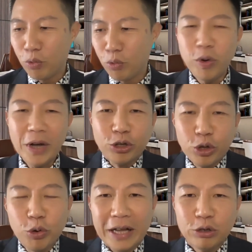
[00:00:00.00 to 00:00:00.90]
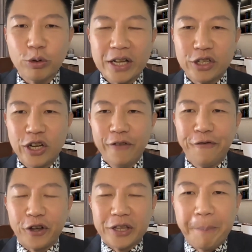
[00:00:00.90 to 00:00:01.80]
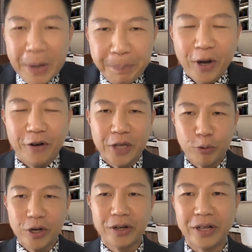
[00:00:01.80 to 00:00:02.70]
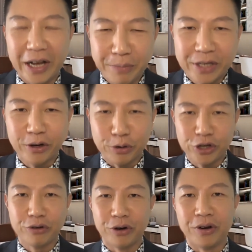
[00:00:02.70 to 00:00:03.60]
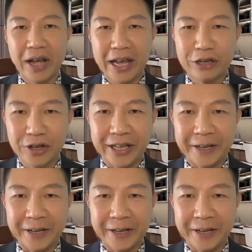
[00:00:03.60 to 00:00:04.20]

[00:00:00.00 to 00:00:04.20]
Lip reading: What do you want to achieve for the people of the world, Mr. Ohshiro, actually?